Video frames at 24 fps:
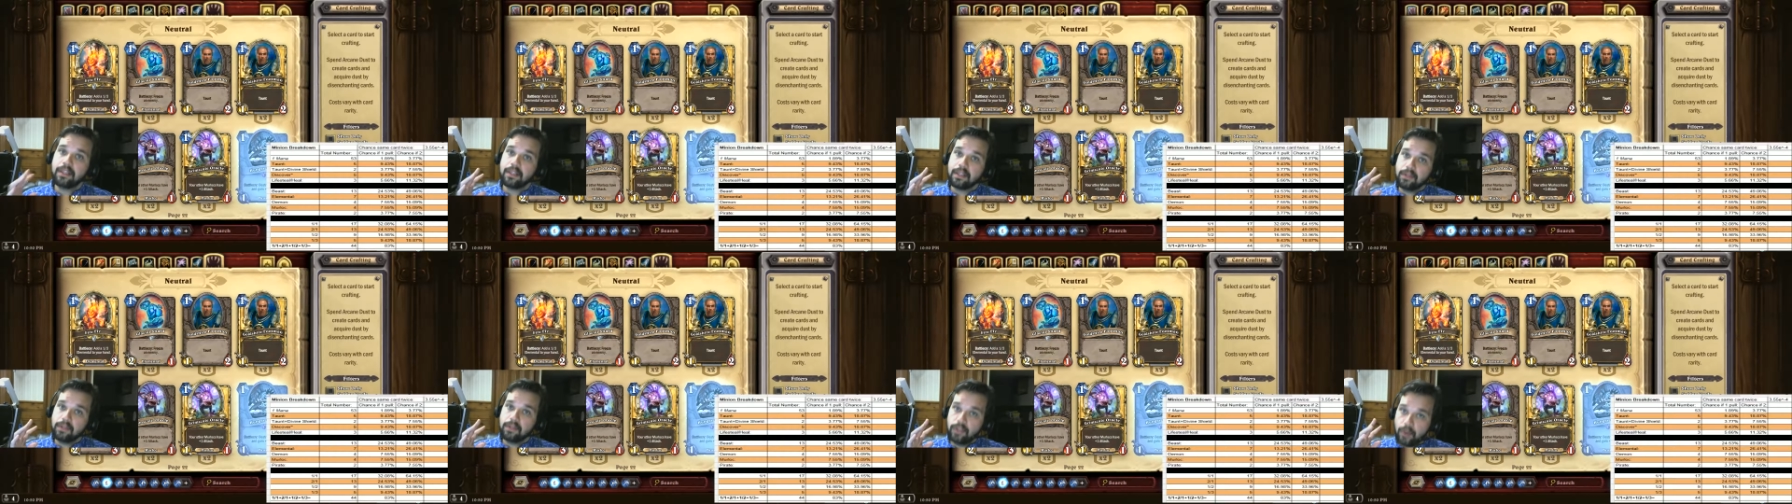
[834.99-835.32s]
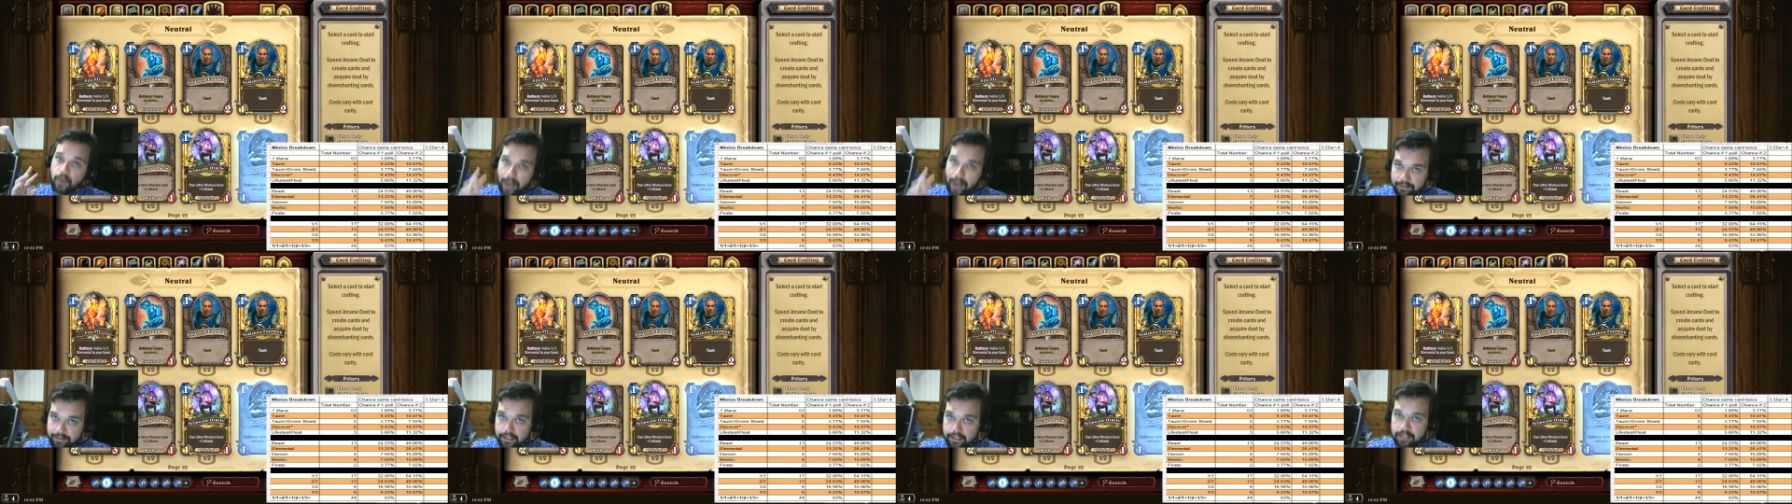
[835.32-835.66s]
you
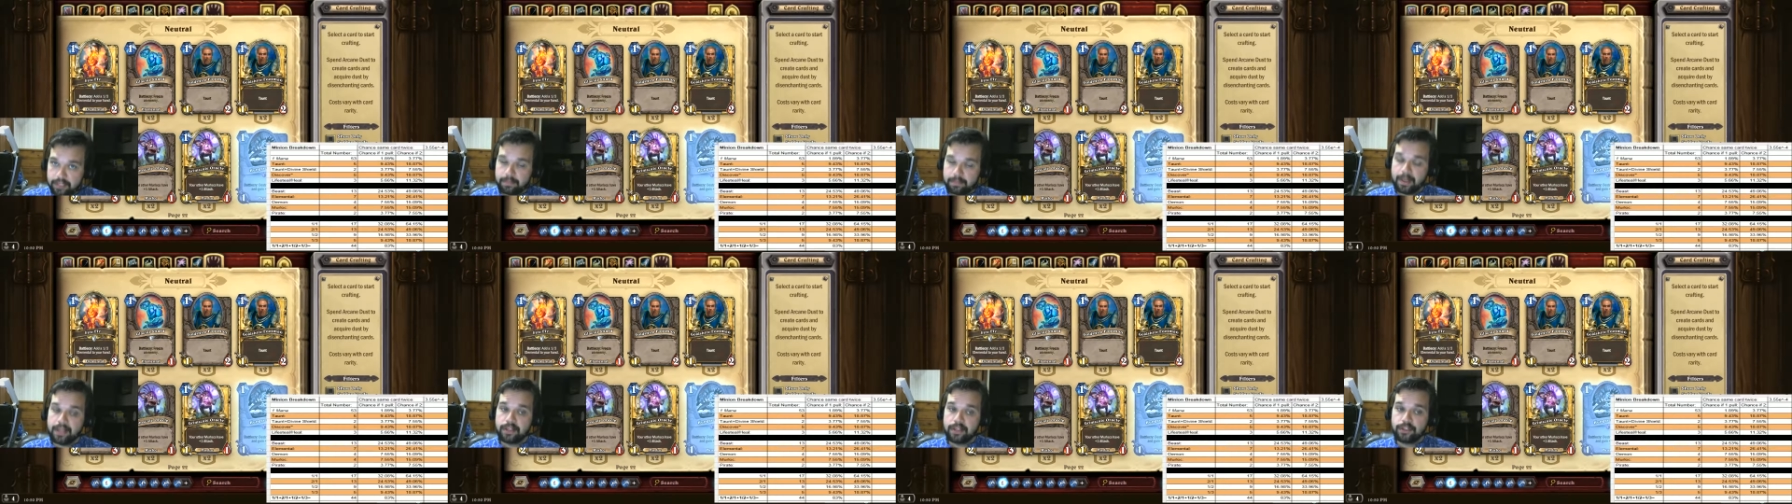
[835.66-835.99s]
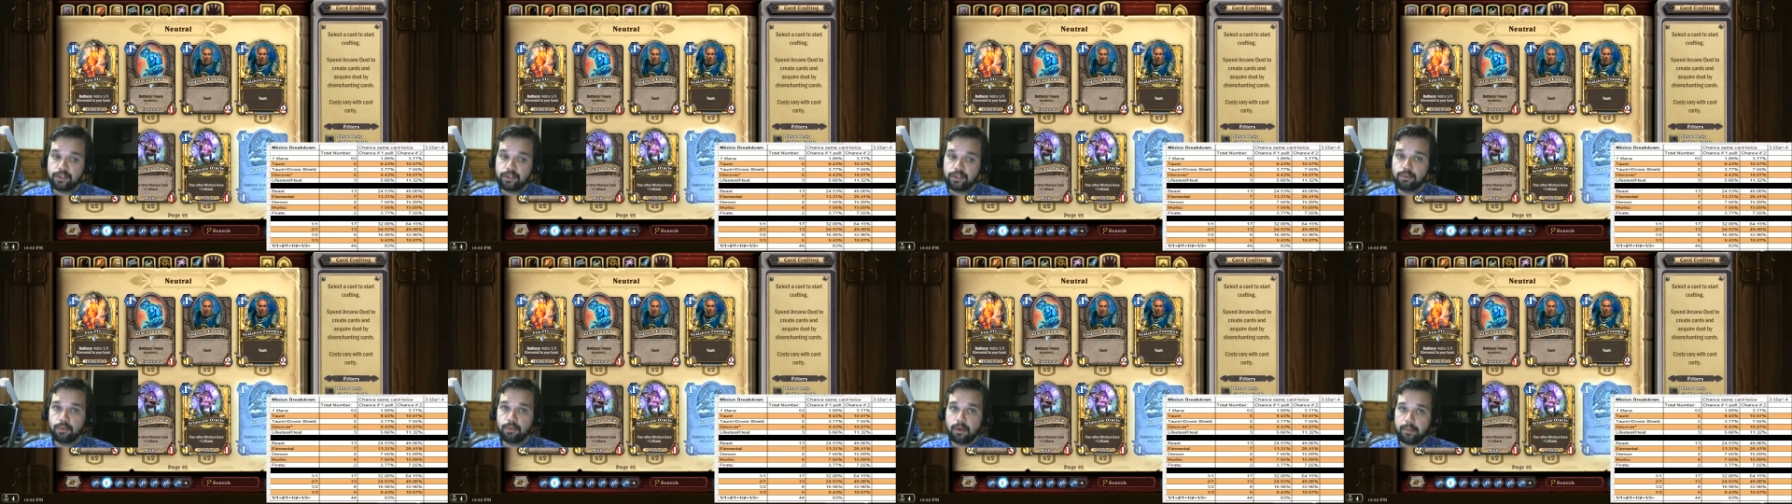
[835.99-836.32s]
have to spend the
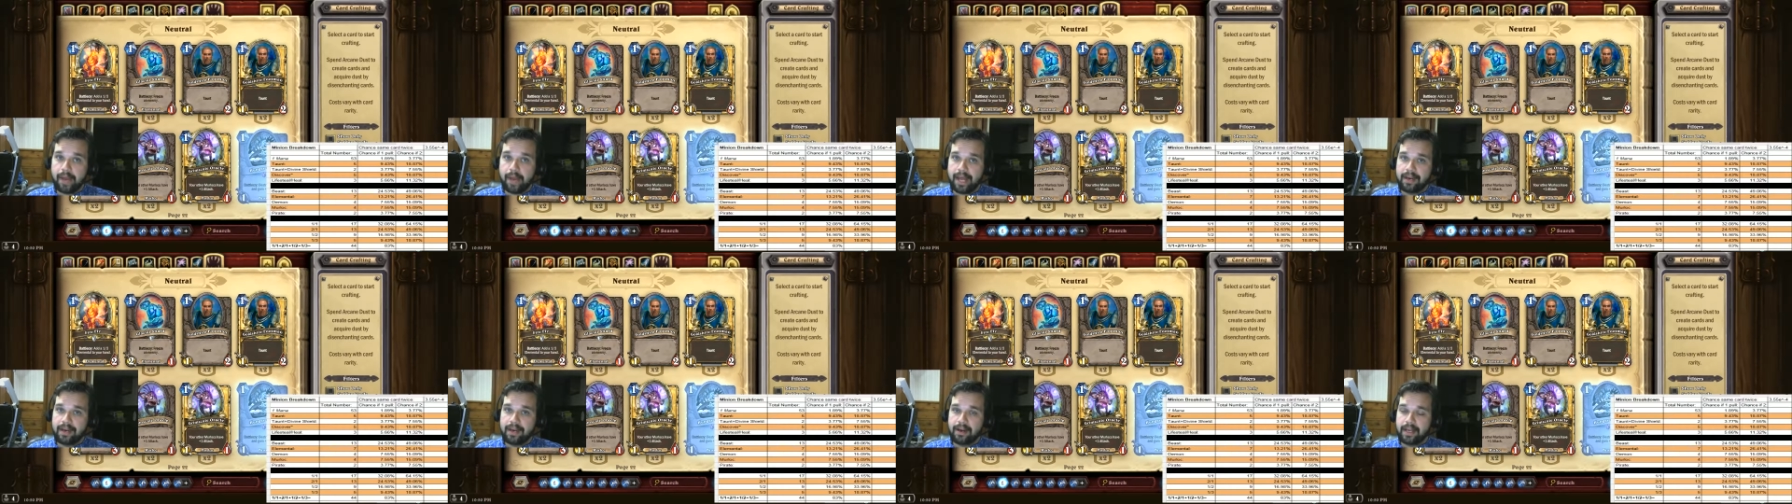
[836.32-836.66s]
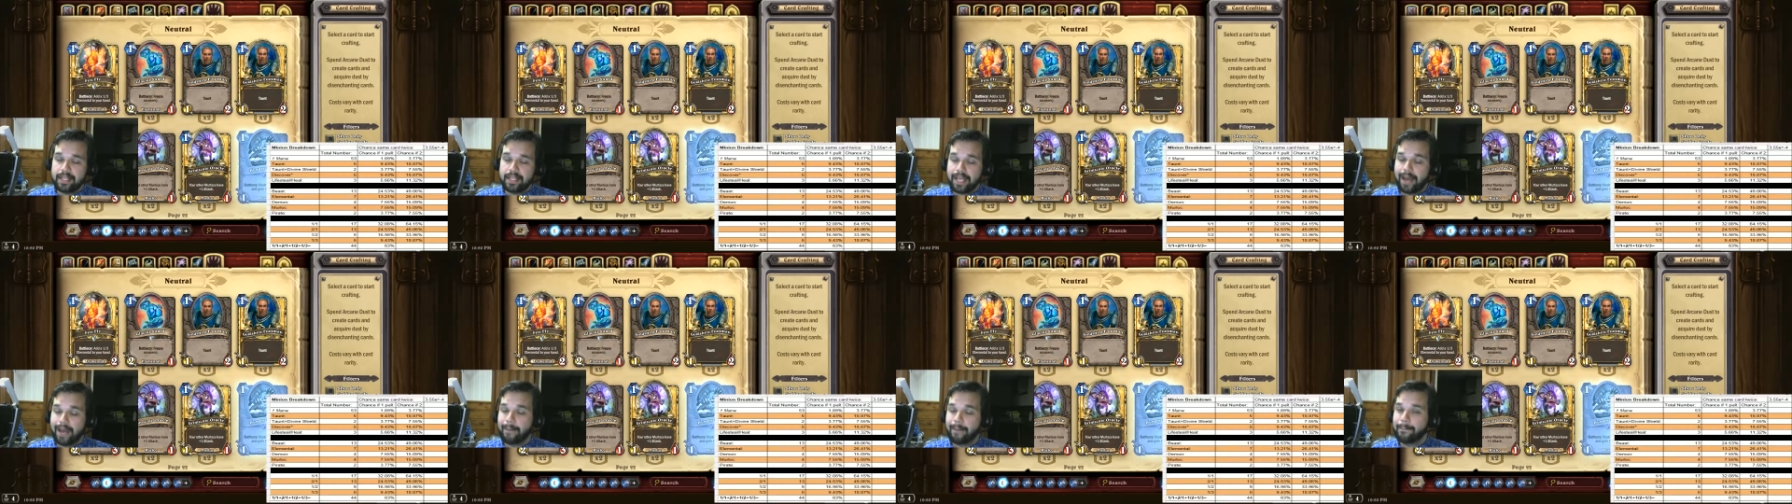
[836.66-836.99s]
2 more mana on
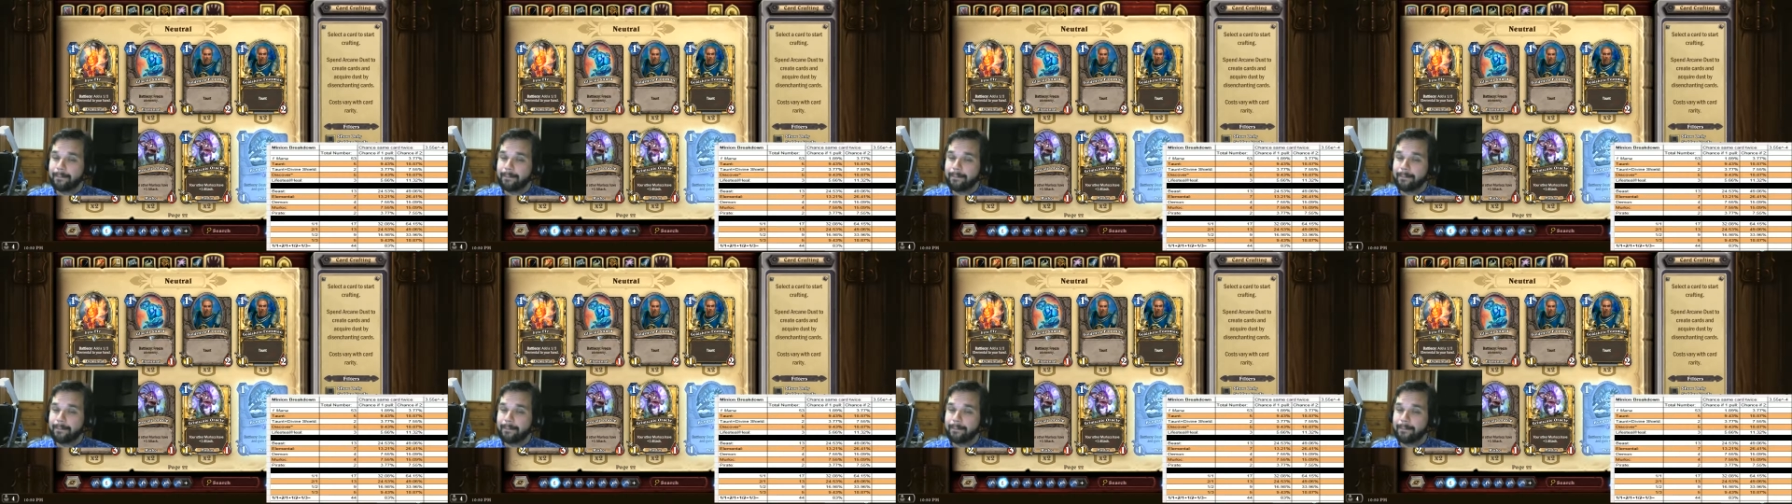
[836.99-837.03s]
that,